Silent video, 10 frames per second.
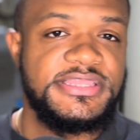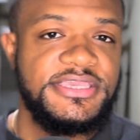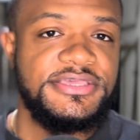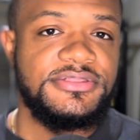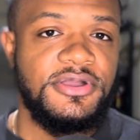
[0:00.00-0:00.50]

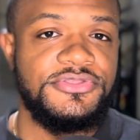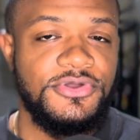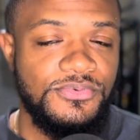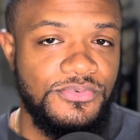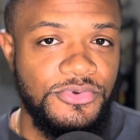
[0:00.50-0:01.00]
These are
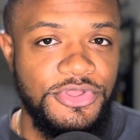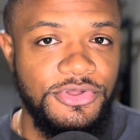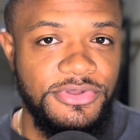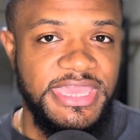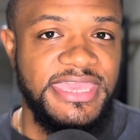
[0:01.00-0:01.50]
the
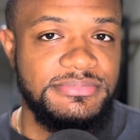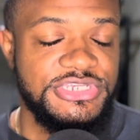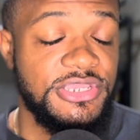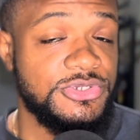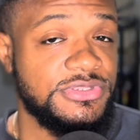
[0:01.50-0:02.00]
real game
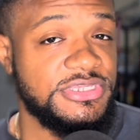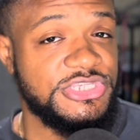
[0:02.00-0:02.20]
changers,